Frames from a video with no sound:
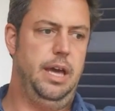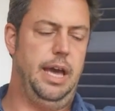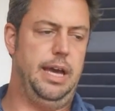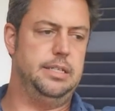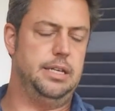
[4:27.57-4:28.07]

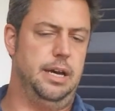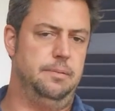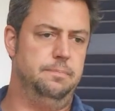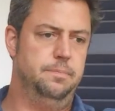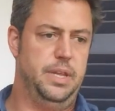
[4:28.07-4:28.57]
And,
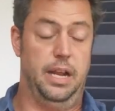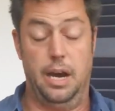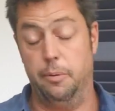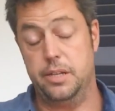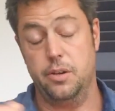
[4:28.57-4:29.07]
um, and
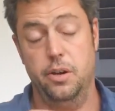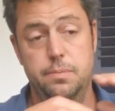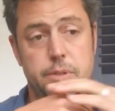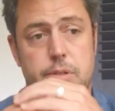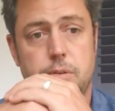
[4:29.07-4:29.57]
I went to the
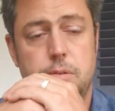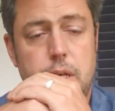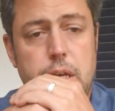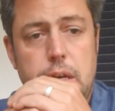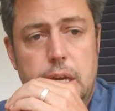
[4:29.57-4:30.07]
hospital,
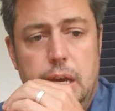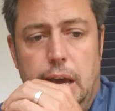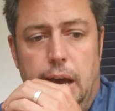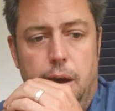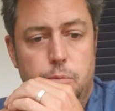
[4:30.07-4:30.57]

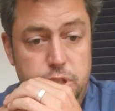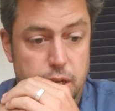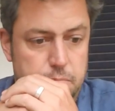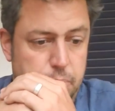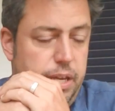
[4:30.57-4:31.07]
uh, which
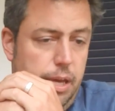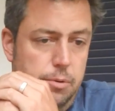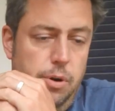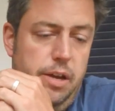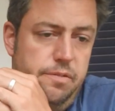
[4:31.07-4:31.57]
I
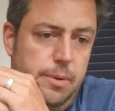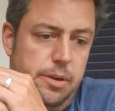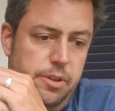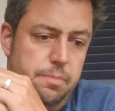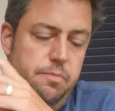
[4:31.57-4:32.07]
became quite familiar
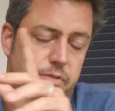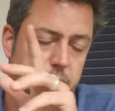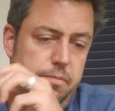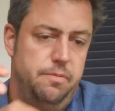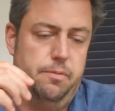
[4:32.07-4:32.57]
with from,
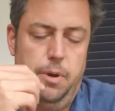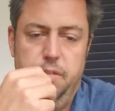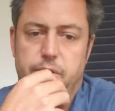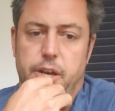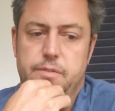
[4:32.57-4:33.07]
the, from my
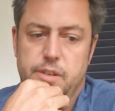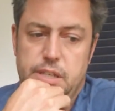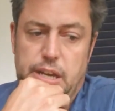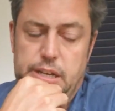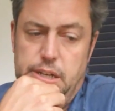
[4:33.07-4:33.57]
first
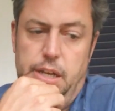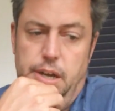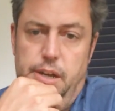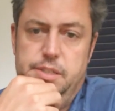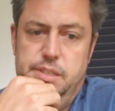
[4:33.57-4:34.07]
visit, and, and
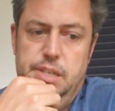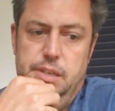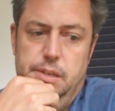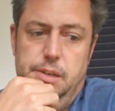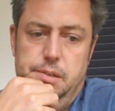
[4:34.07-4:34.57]
asked to
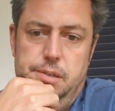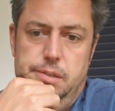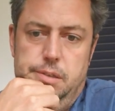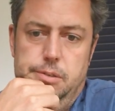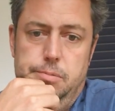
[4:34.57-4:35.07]
see the,
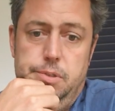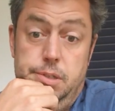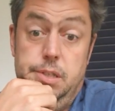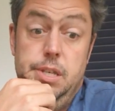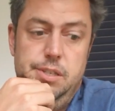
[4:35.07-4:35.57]
the
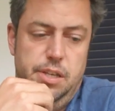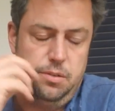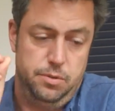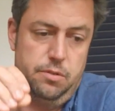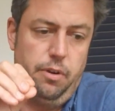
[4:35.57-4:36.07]
statistics.
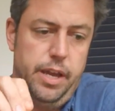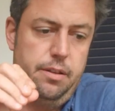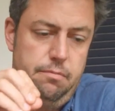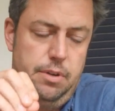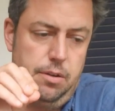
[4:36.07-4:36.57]
It was a great
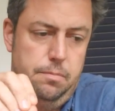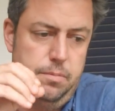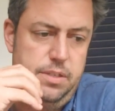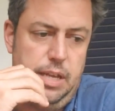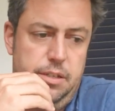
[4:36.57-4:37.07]
little
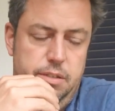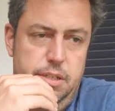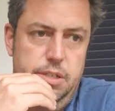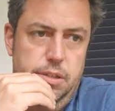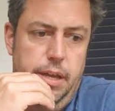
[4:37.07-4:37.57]

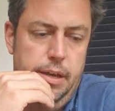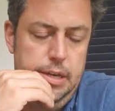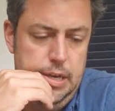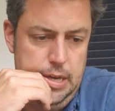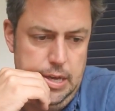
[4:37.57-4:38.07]
statistician
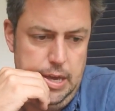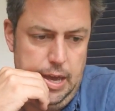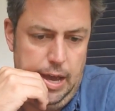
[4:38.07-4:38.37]
there.